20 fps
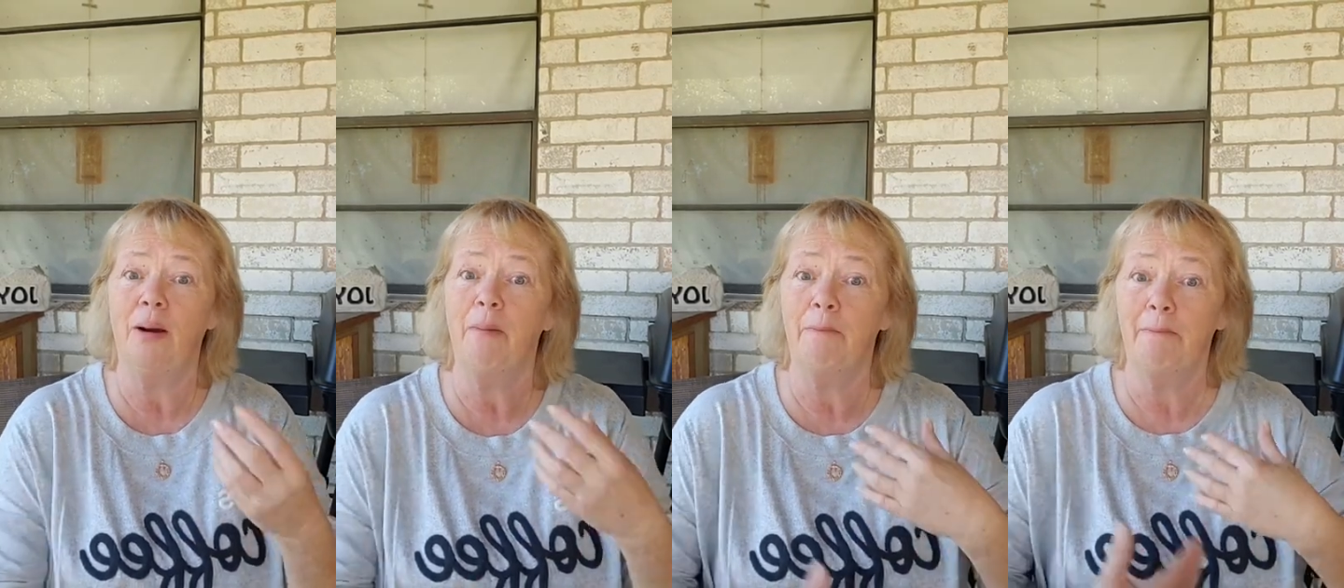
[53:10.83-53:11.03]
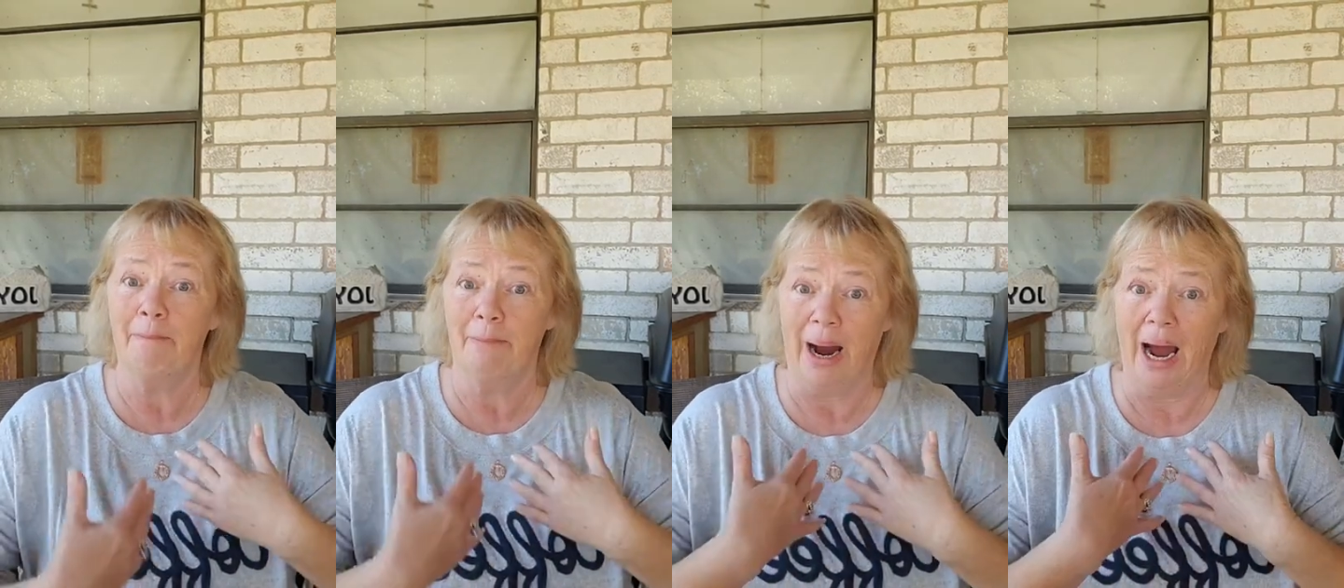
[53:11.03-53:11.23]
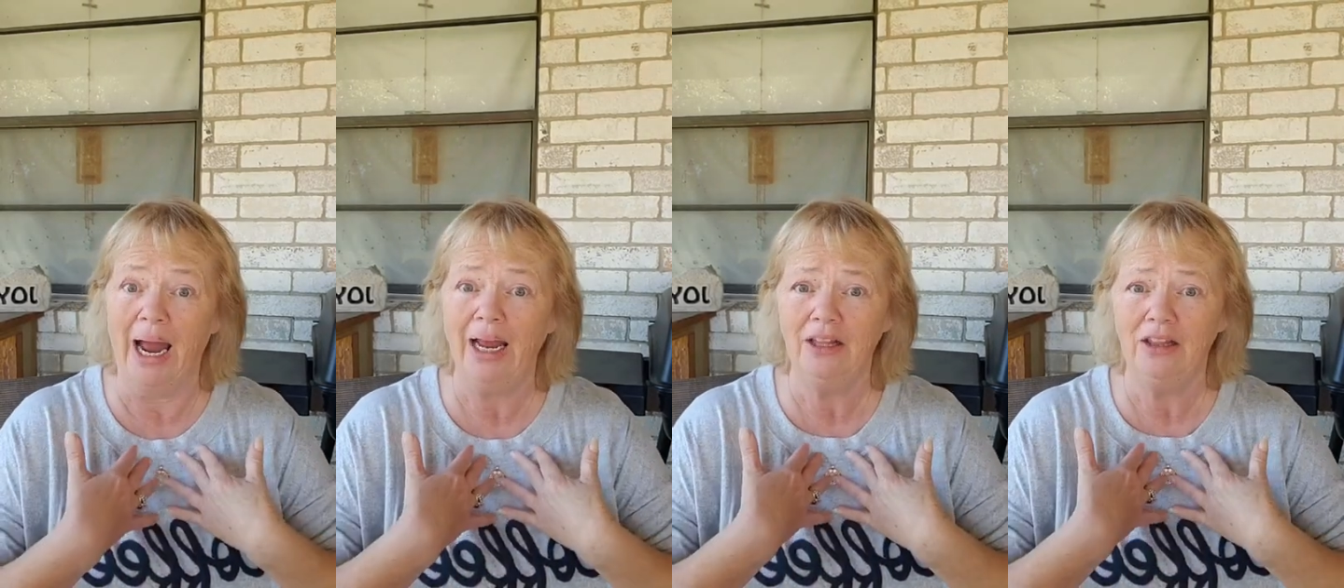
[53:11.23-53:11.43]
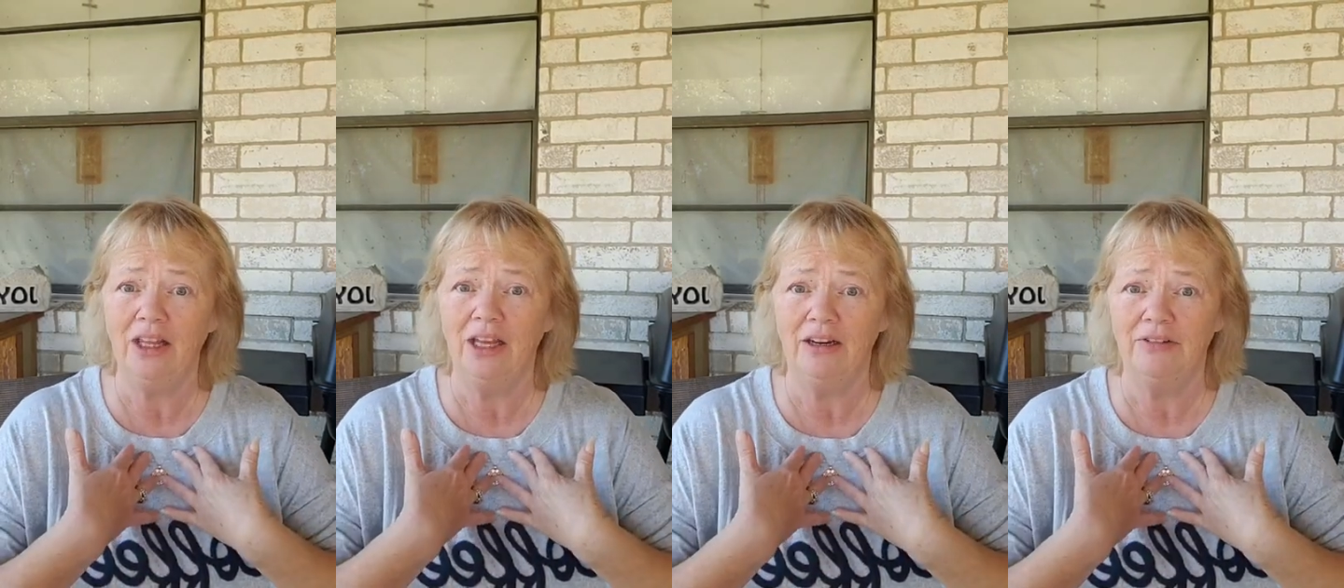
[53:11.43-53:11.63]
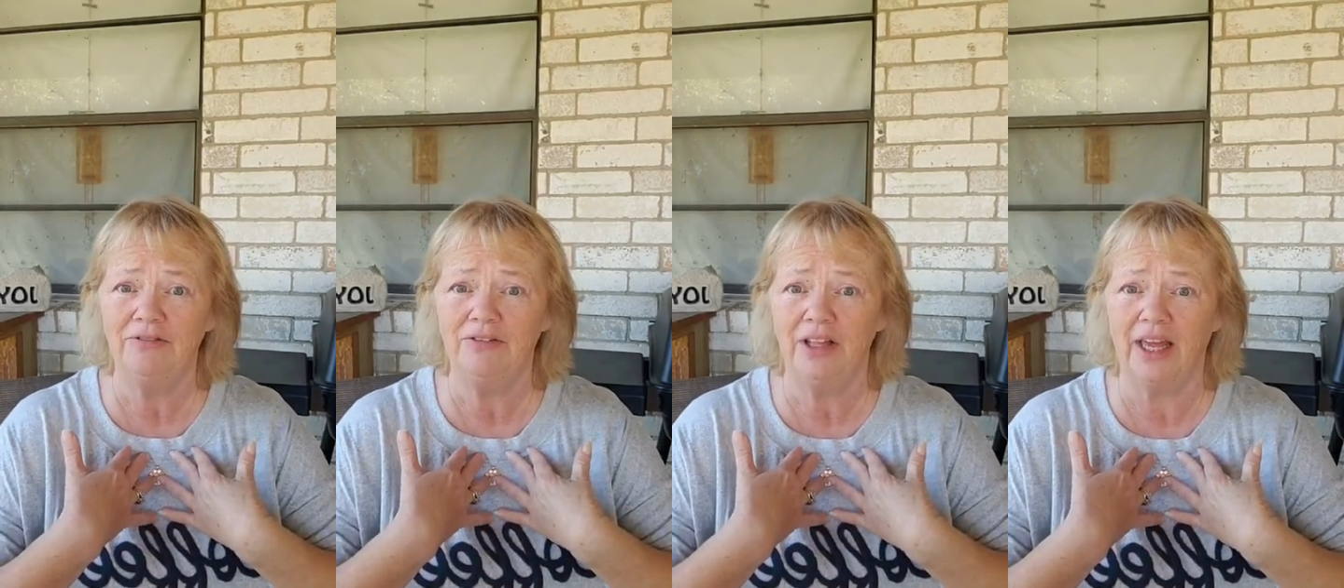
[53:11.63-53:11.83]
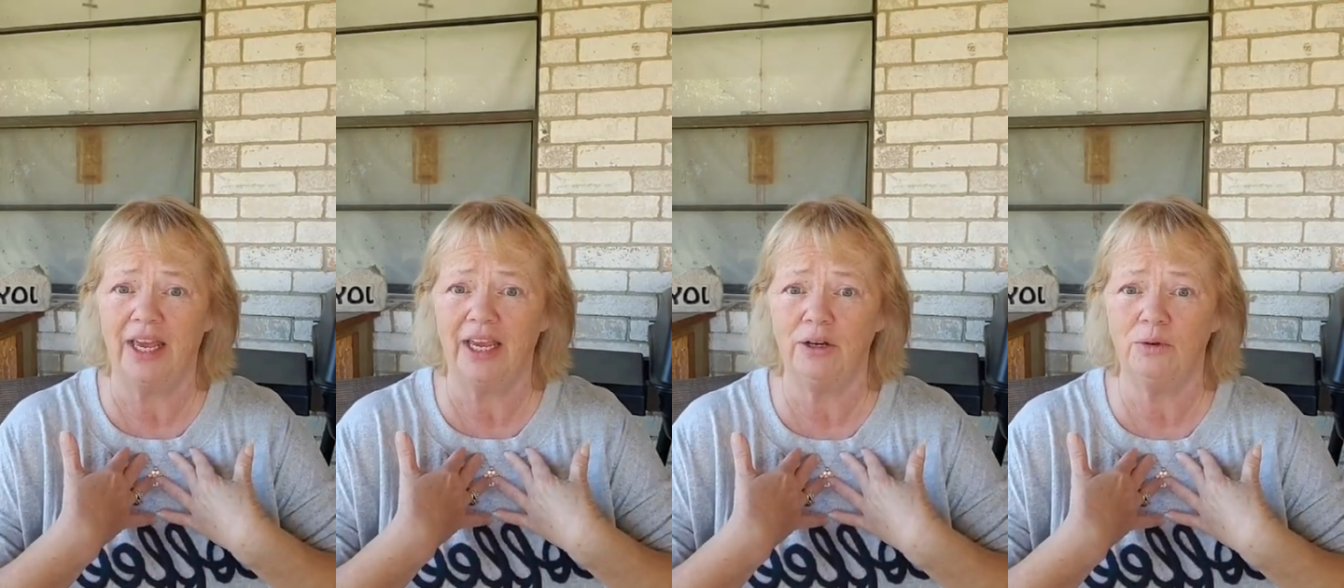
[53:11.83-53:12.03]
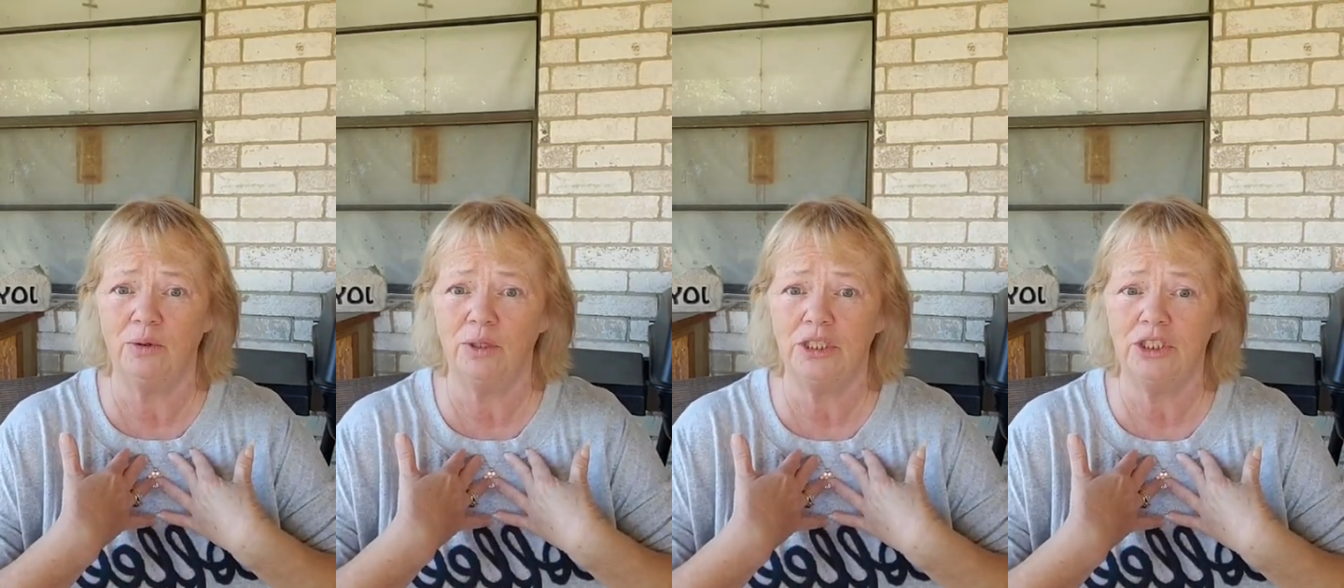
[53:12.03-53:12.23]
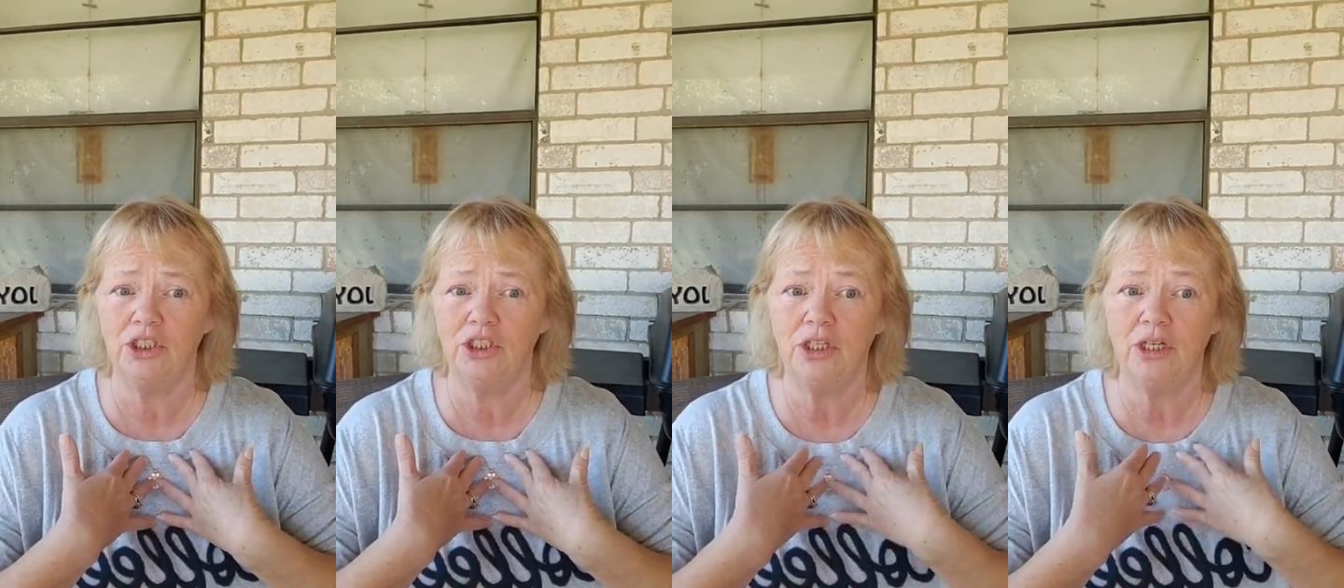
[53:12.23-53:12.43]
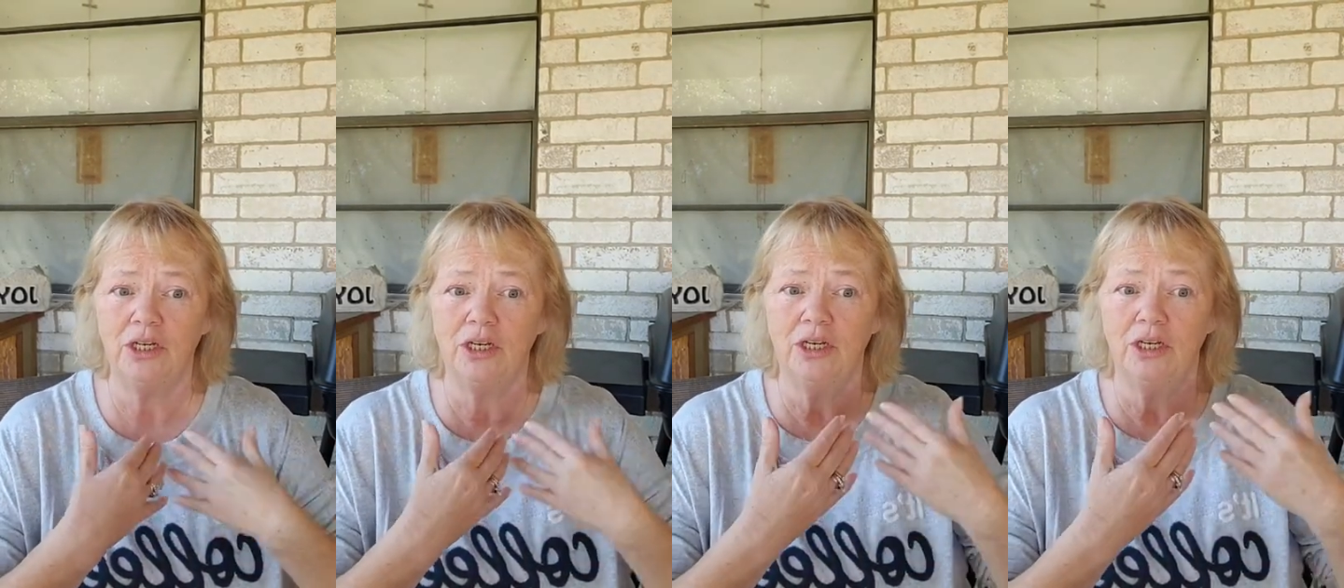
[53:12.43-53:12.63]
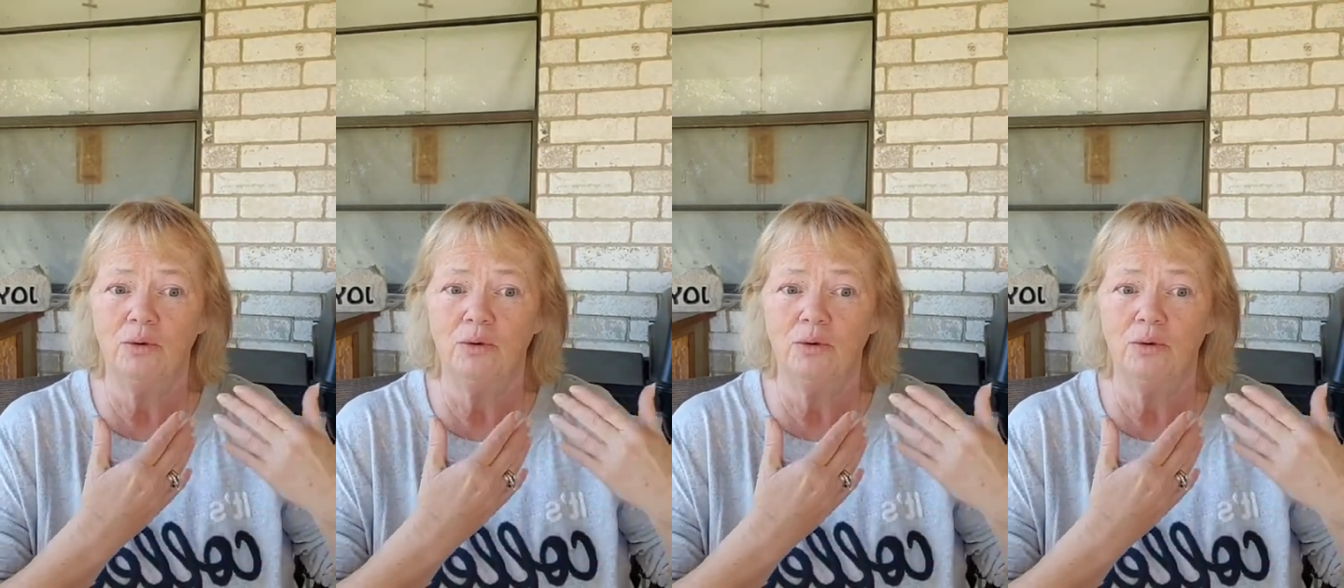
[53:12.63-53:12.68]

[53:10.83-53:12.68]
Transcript: My love language